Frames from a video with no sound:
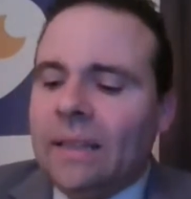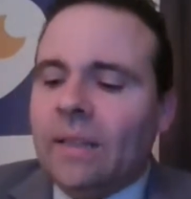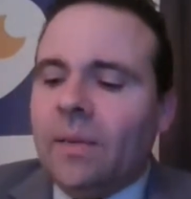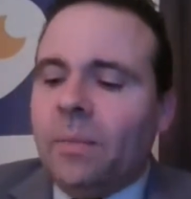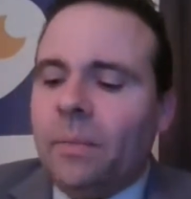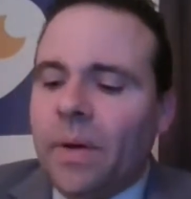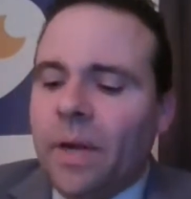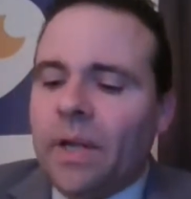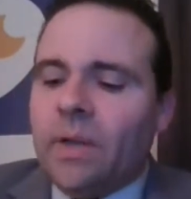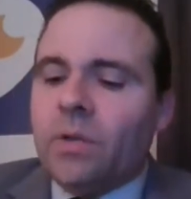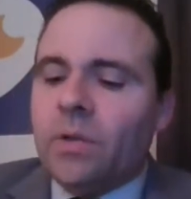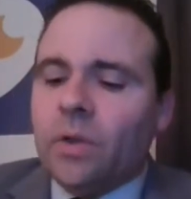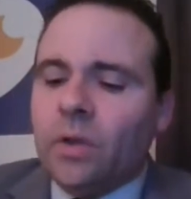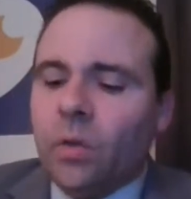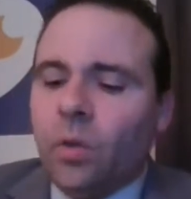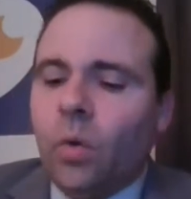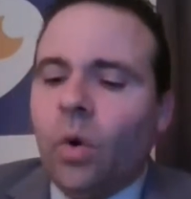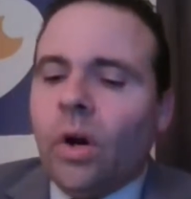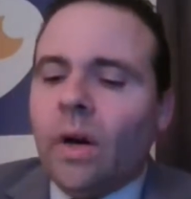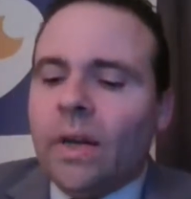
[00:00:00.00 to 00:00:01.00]
that the
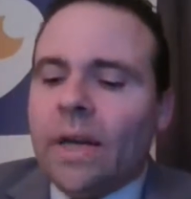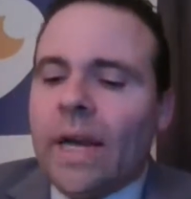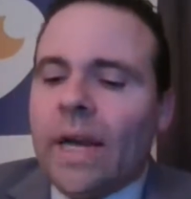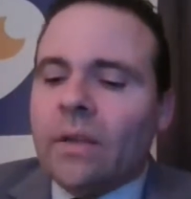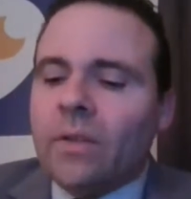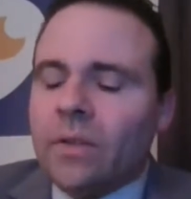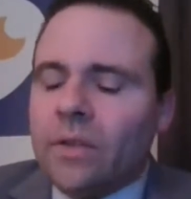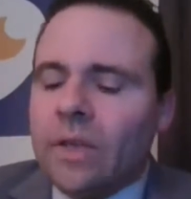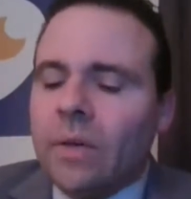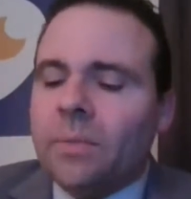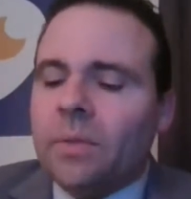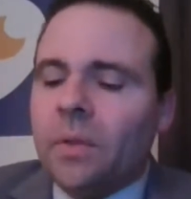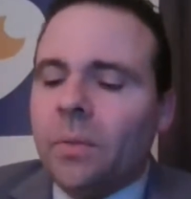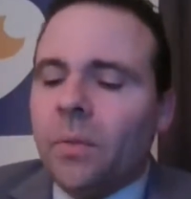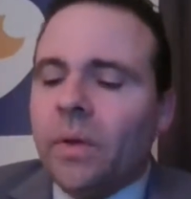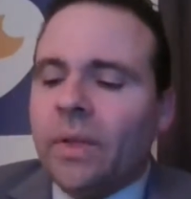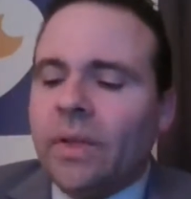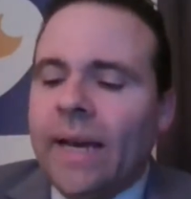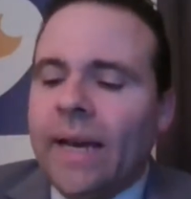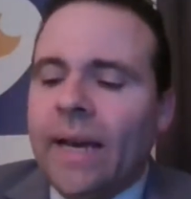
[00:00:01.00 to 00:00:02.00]
Patriots work out
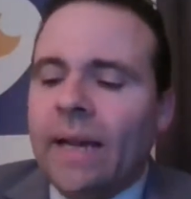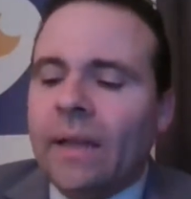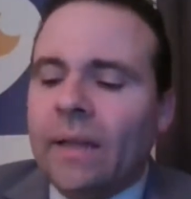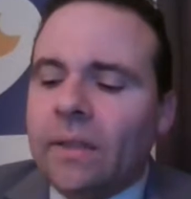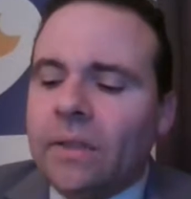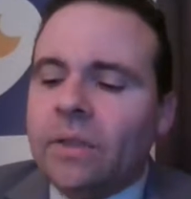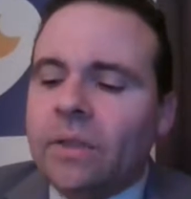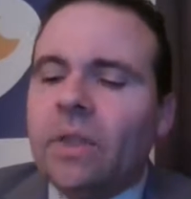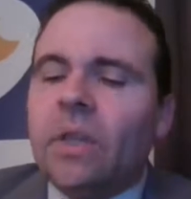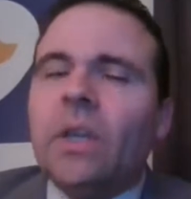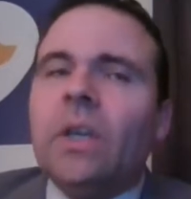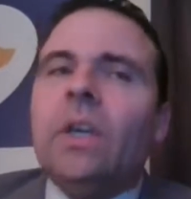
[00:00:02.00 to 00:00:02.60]
something with Dallas